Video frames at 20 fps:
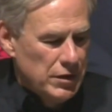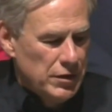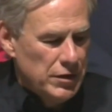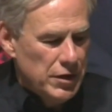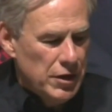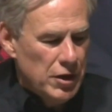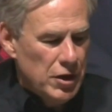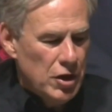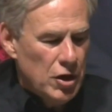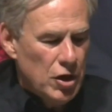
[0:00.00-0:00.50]

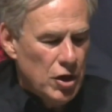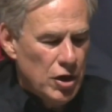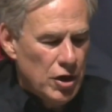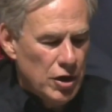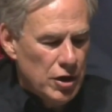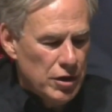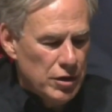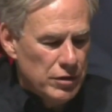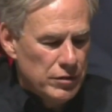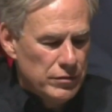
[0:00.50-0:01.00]
them.
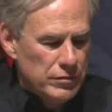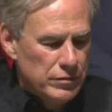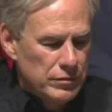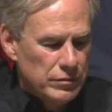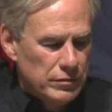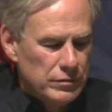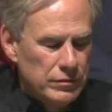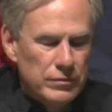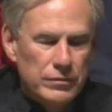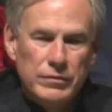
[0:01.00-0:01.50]

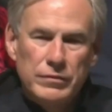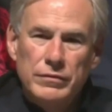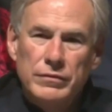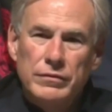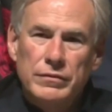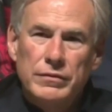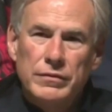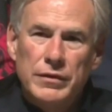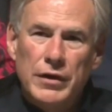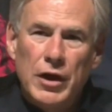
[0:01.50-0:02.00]
And we'll
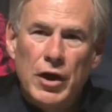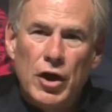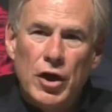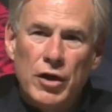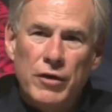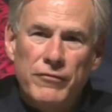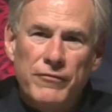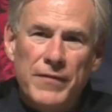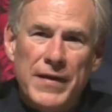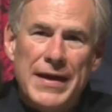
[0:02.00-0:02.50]
listen back into
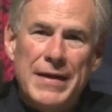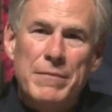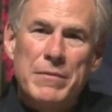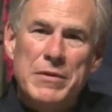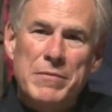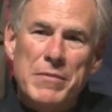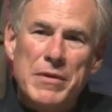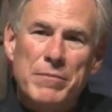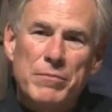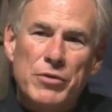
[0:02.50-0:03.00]
the
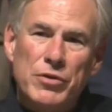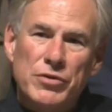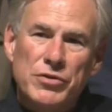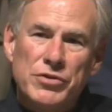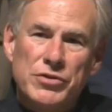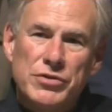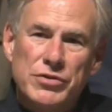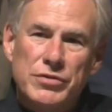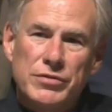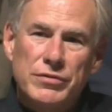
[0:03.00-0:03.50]
governor
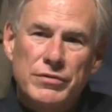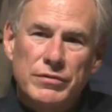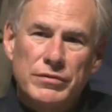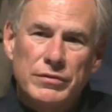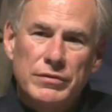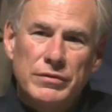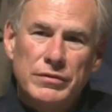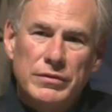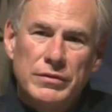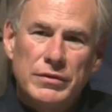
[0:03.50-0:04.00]
as he
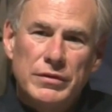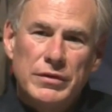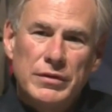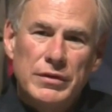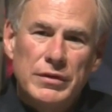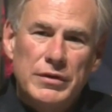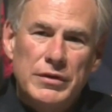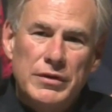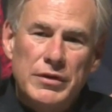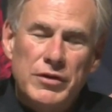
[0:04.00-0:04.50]
releases
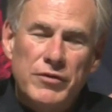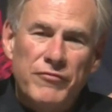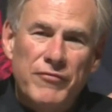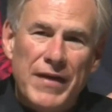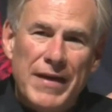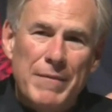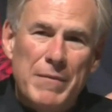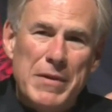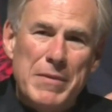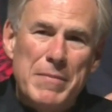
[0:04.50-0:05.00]
some new
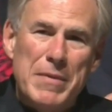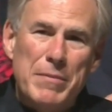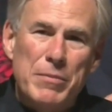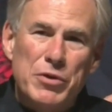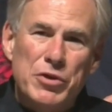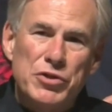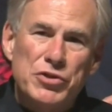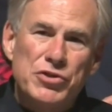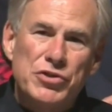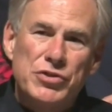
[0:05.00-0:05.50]
details about
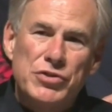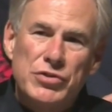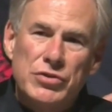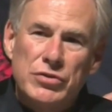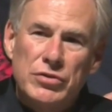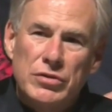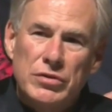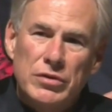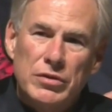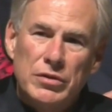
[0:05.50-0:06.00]
yesterday's
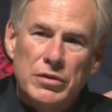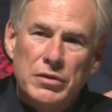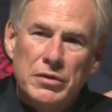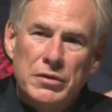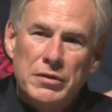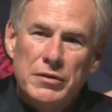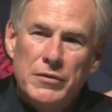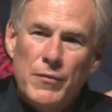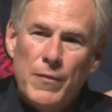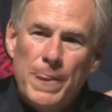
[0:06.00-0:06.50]

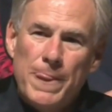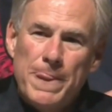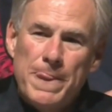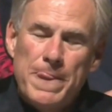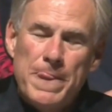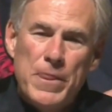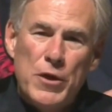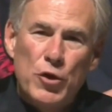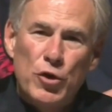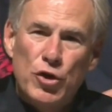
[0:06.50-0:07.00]
massacre
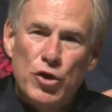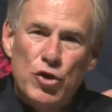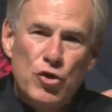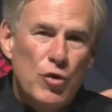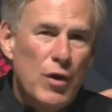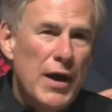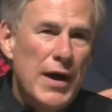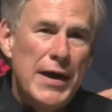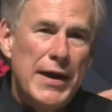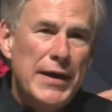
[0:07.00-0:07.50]
in
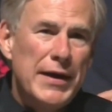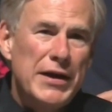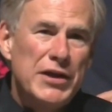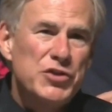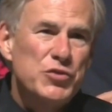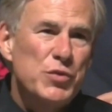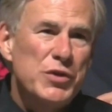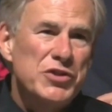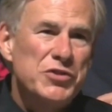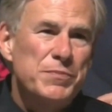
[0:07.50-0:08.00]
Uvalde.
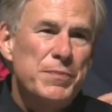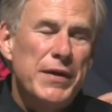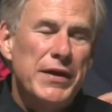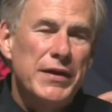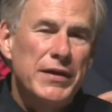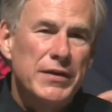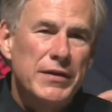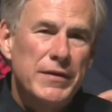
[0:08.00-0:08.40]
As we speak.